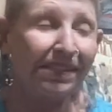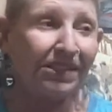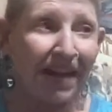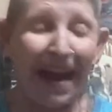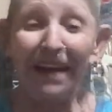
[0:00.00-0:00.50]

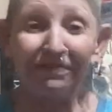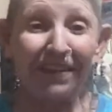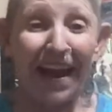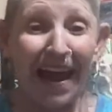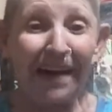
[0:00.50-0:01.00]
you have
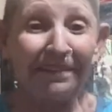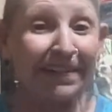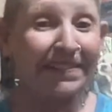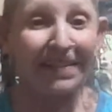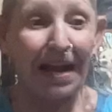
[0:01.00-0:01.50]
to have.
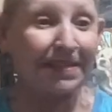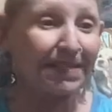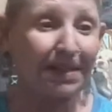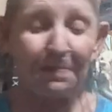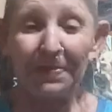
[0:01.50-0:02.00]
It's not
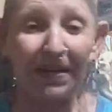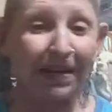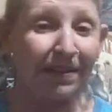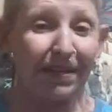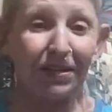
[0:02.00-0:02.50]

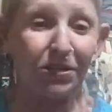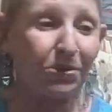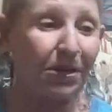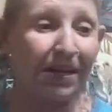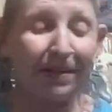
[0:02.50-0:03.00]
something that
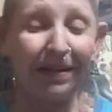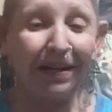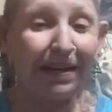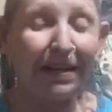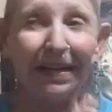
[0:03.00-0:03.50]
you
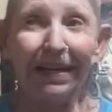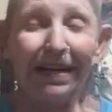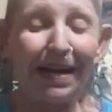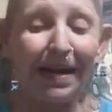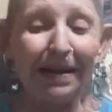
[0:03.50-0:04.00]
can
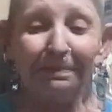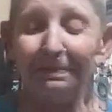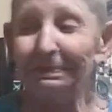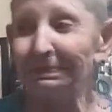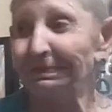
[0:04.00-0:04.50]

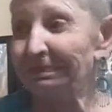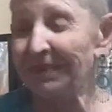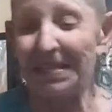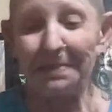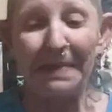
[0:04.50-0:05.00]

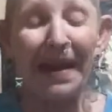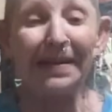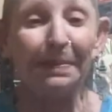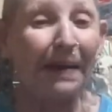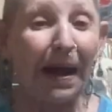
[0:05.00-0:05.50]

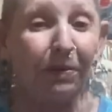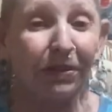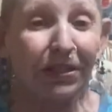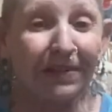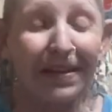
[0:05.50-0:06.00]
debate
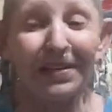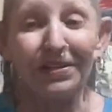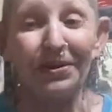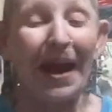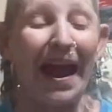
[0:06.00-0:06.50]
about.
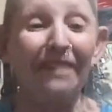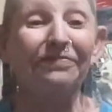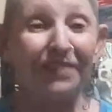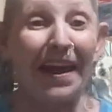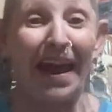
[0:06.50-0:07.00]
You
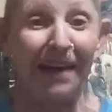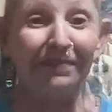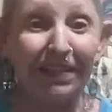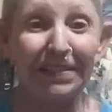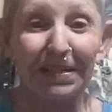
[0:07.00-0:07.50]
have to
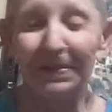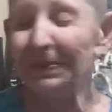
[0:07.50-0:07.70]
have it.